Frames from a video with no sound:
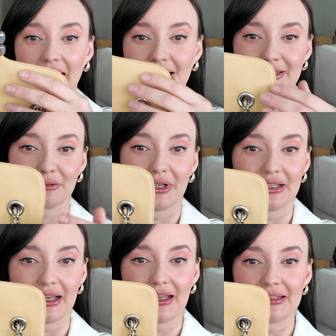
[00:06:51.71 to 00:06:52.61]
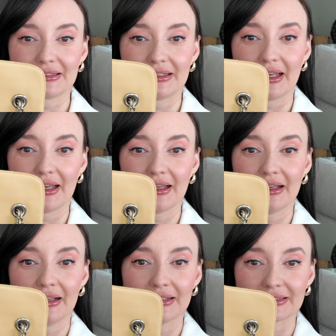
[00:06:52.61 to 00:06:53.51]
as well as the
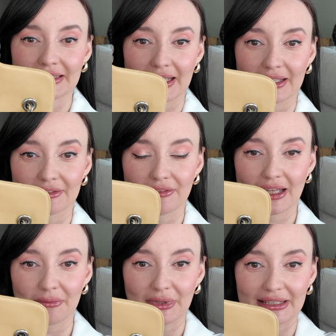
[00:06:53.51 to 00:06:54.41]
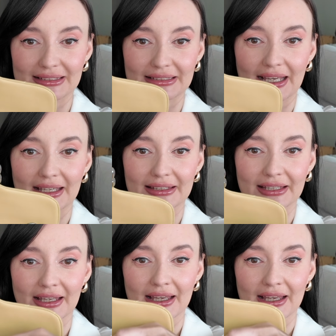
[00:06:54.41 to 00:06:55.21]
second flap inside,